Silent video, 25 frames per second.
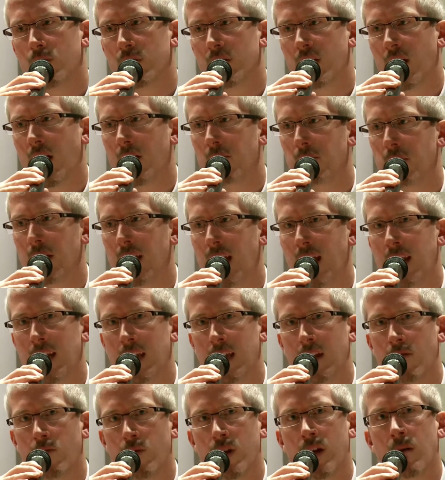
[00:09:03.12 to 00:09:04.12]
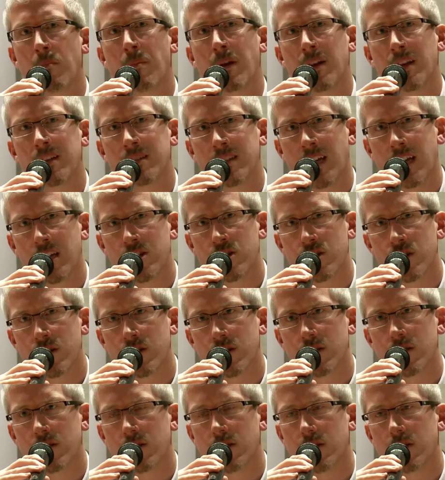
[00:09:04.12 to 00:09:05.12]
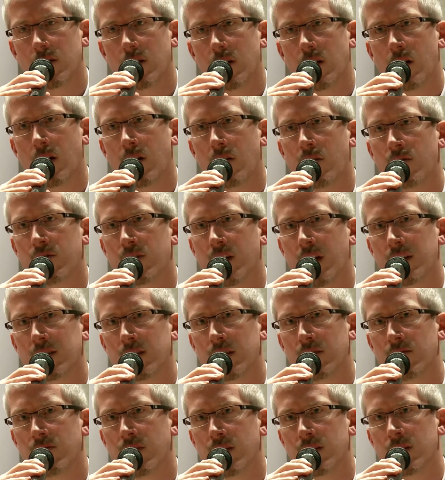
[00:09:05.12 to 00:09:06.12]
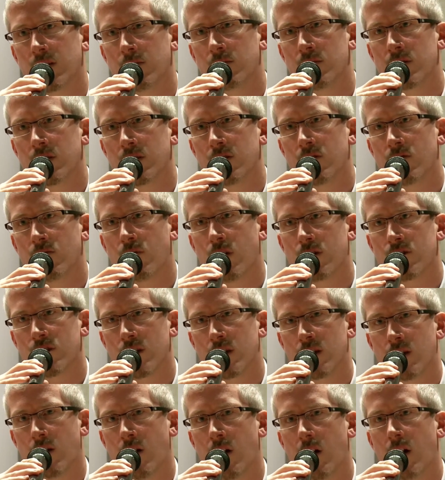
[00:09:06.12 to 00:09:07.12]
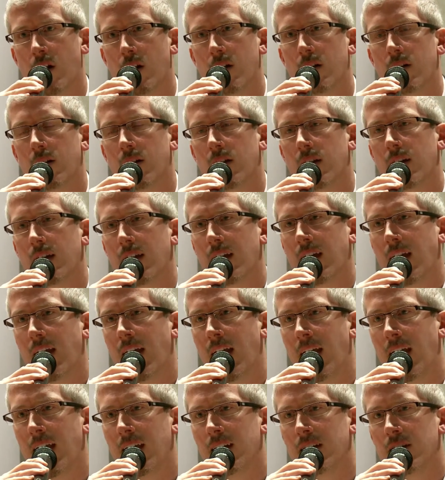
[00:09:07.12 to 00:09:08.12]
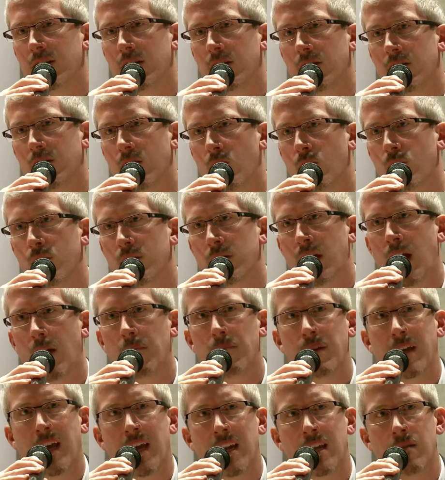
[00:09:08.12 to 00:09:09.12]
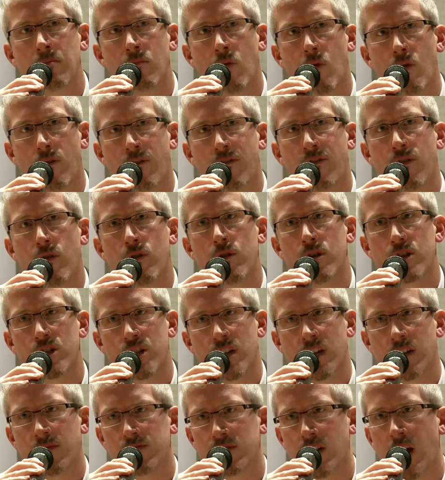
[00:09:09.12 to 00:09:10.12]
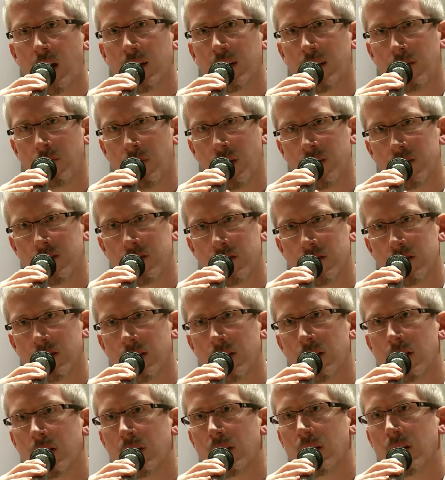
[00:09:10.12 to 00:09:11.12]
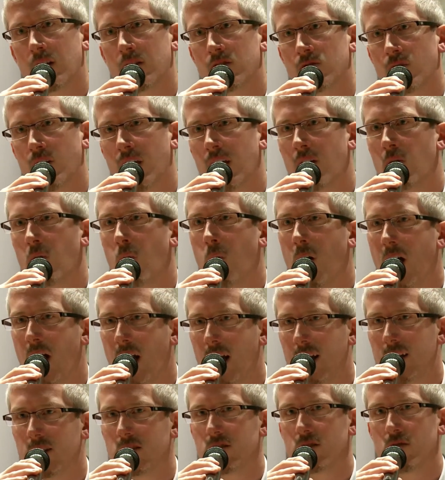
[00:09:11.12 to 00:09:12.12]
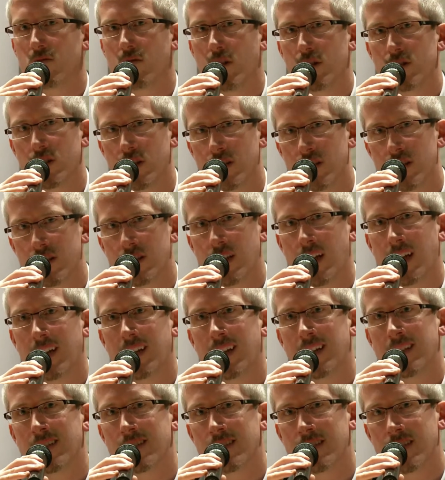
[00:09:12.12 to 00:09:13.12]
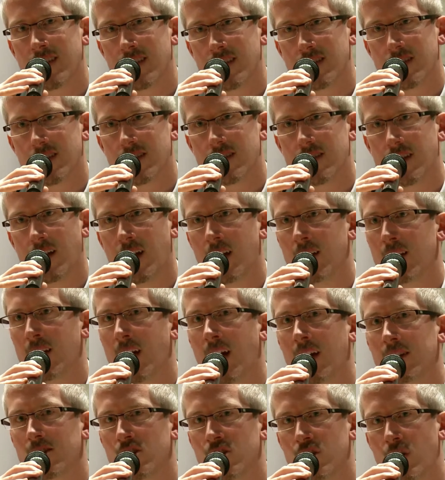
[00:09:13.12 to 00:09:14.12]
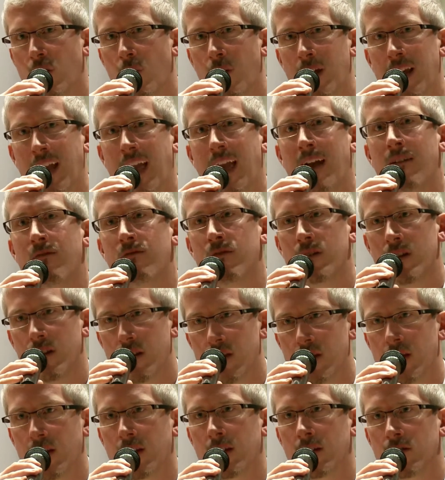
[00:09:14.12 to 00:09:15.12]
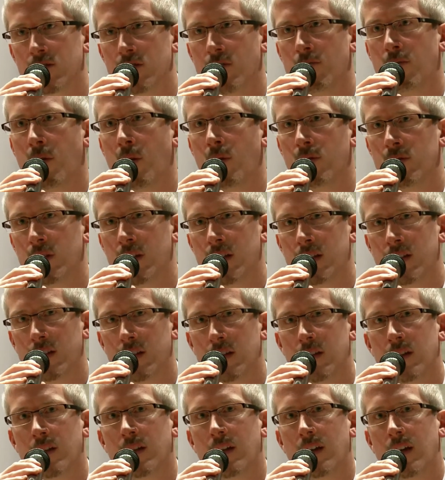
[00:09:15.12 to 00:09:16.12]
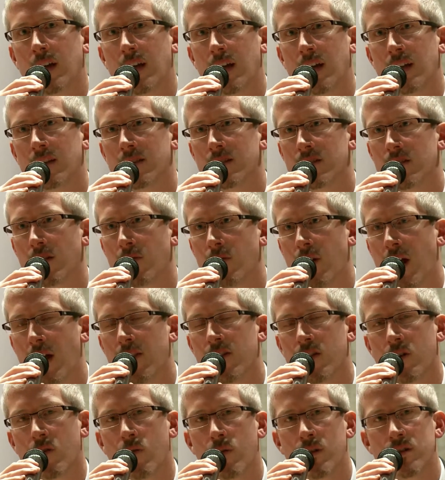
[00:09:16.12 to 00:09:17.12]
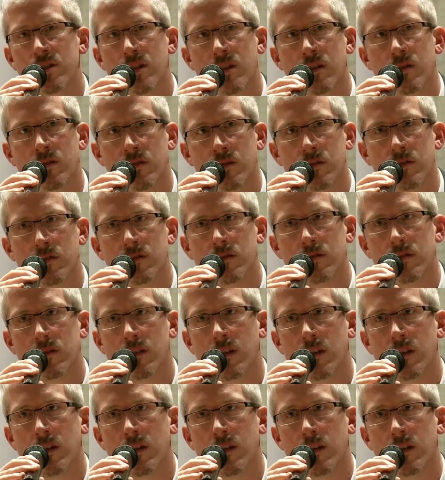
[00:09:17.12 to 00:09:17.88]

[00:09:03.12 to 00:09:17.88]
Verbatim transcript: would not be any rehabilitation of Katyn victims under Russian law, and there would not be any more furnishing of documents. So again, why does the Russian state insist on not showing everything to Poland? It's a rather quizzical